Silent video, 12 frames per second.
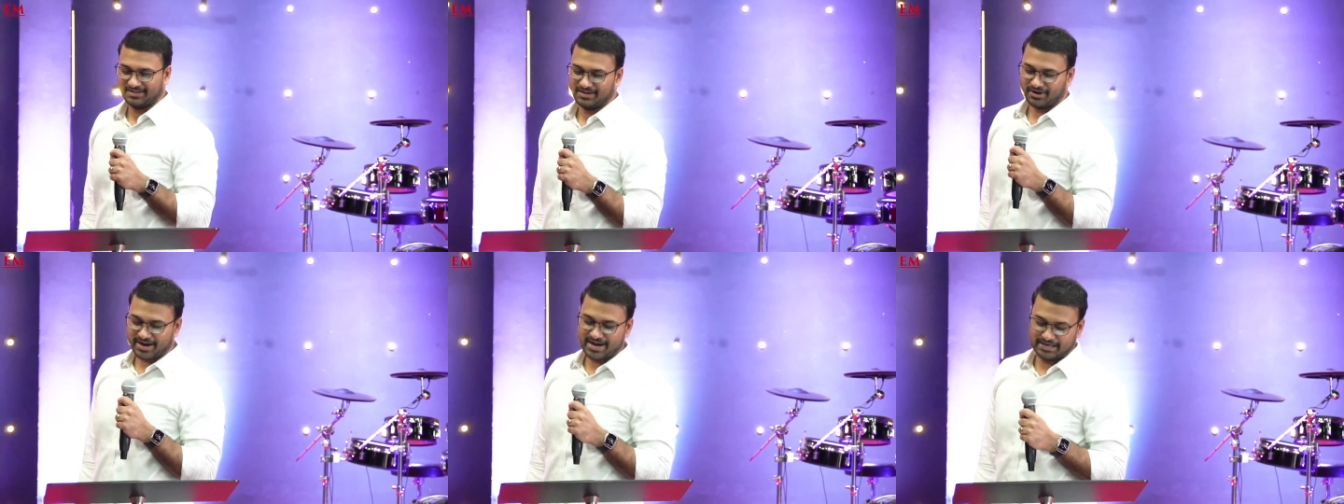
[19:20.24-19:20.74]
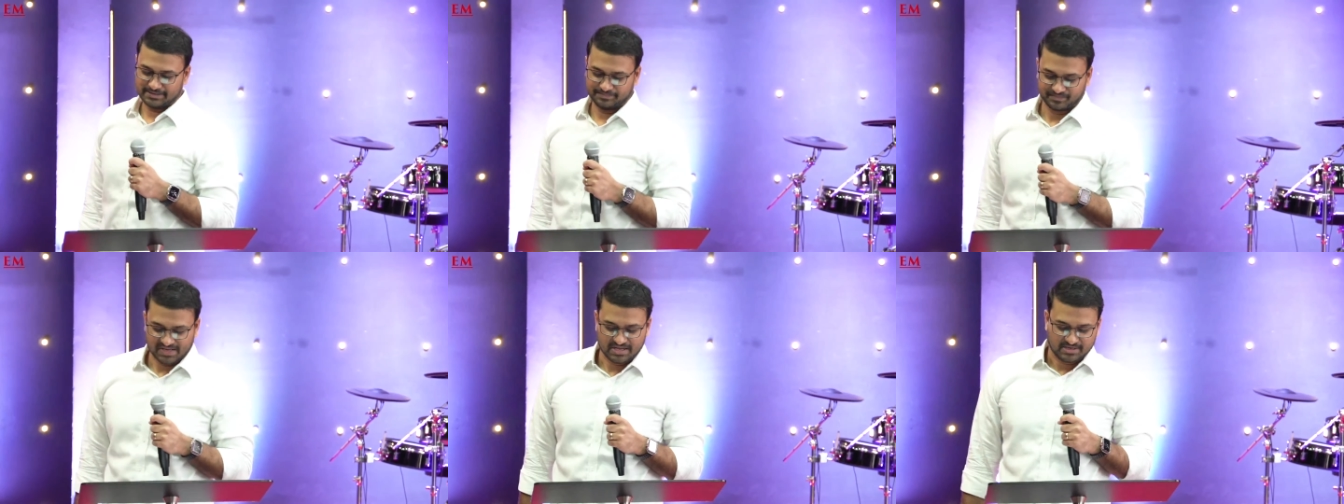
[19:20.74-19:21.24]
Alright,
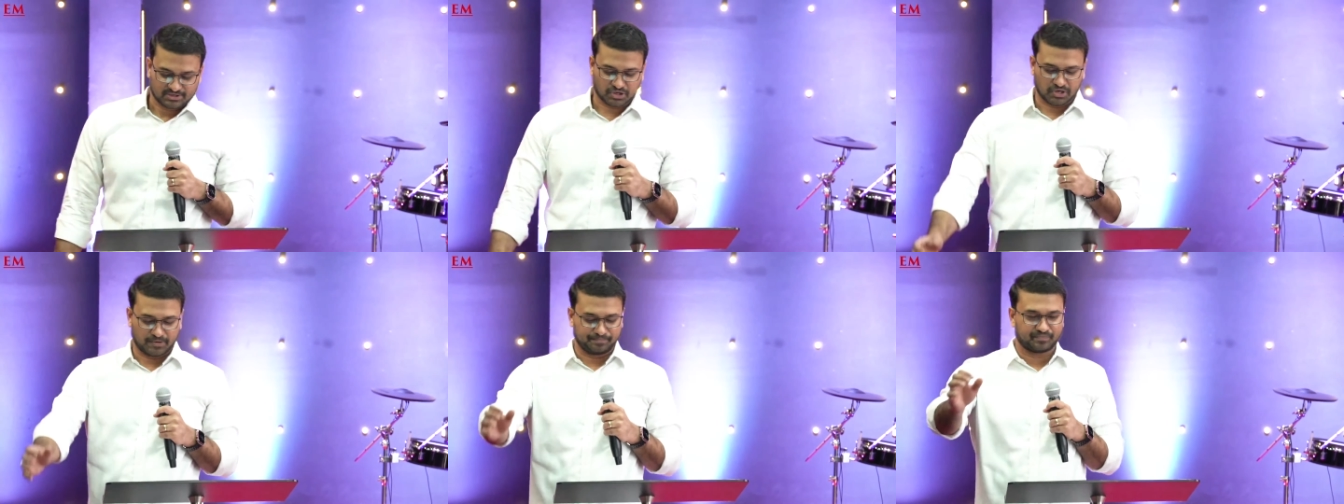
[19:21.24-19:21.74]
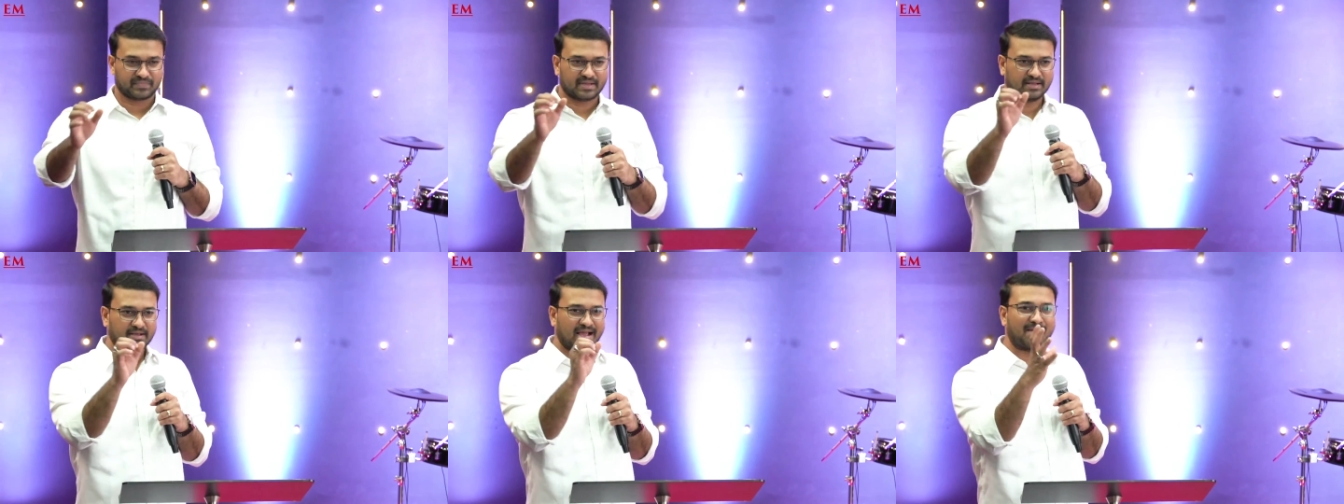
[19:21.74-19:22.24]
so
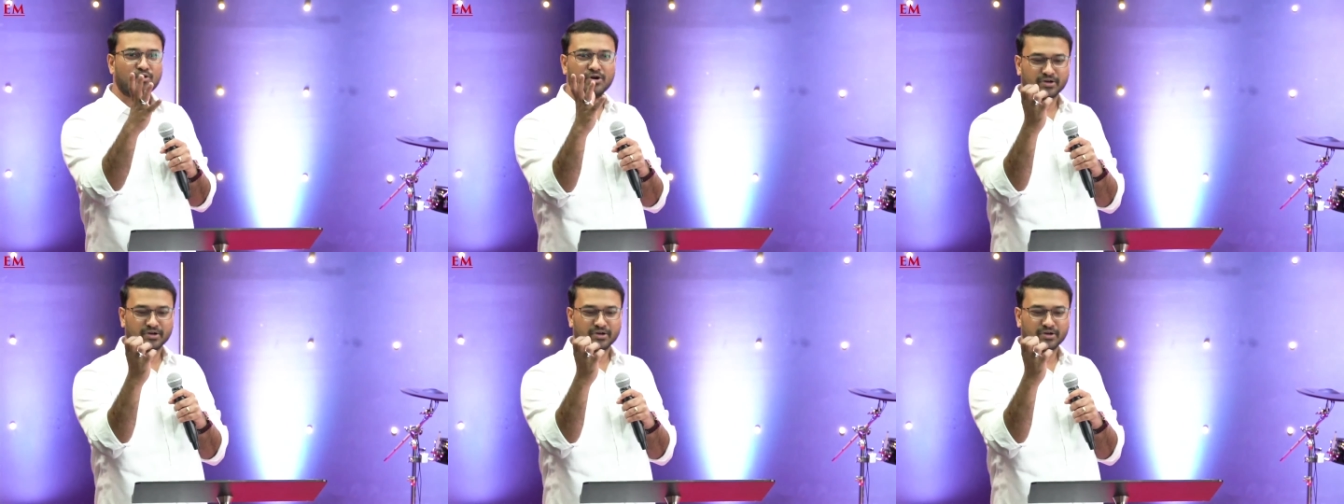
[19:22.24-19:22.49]
I'm going to